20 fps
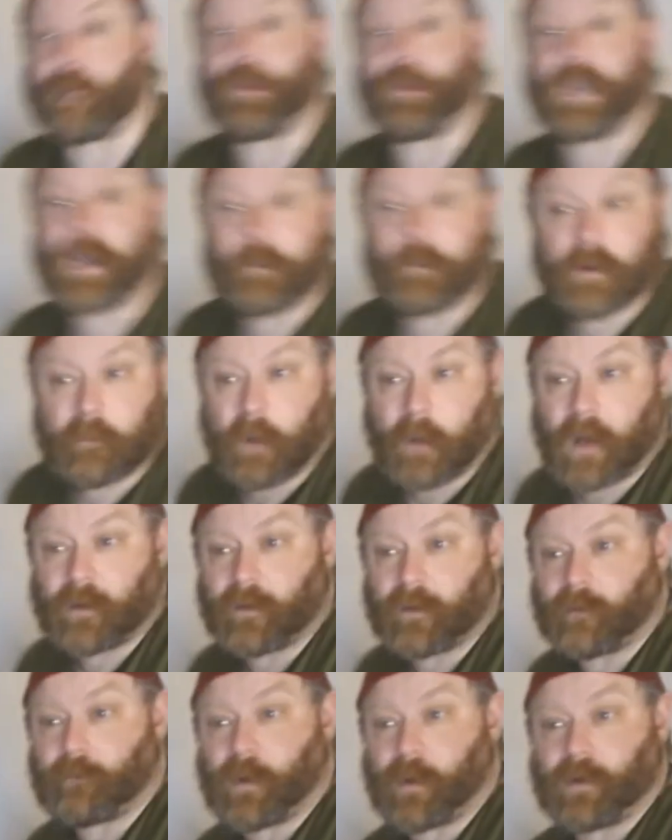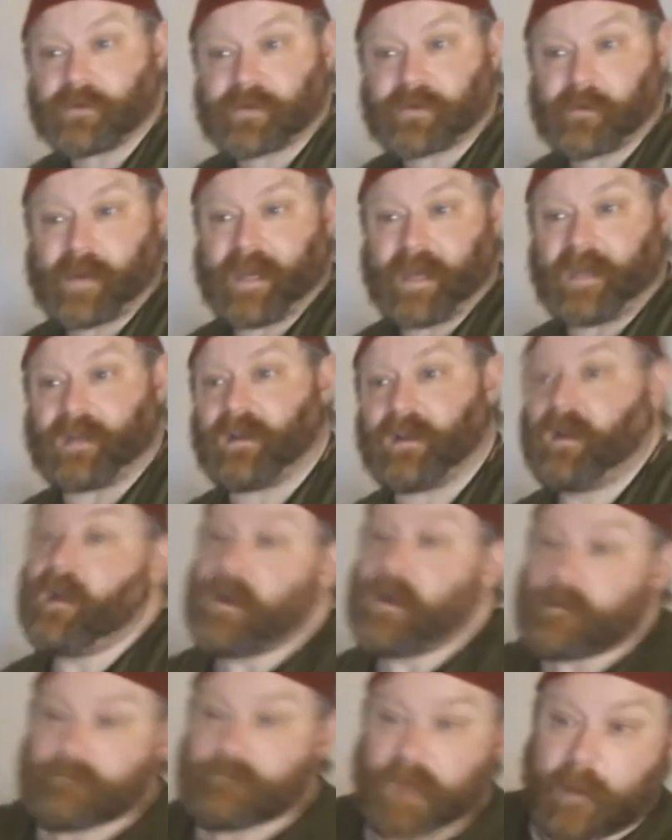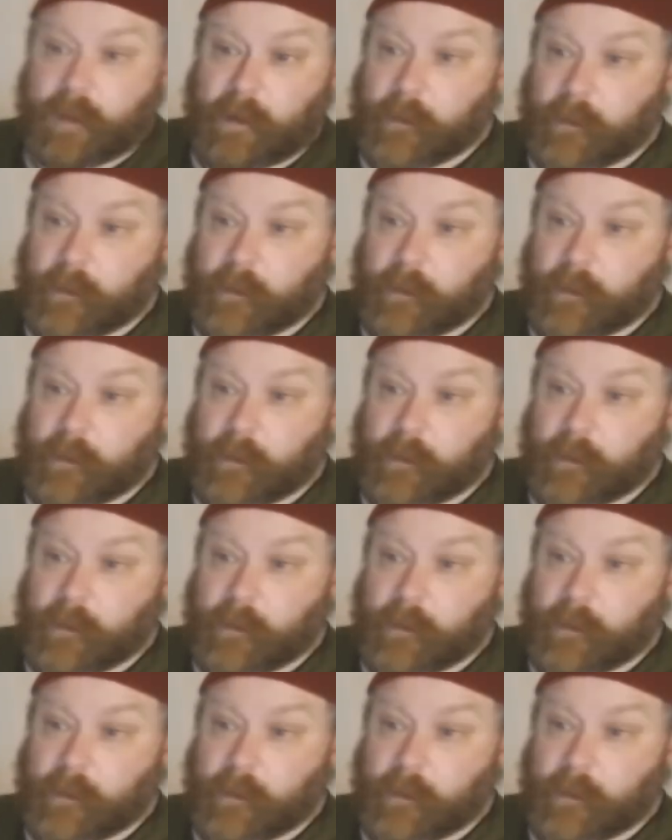a couple of bowls a week, maybe a bit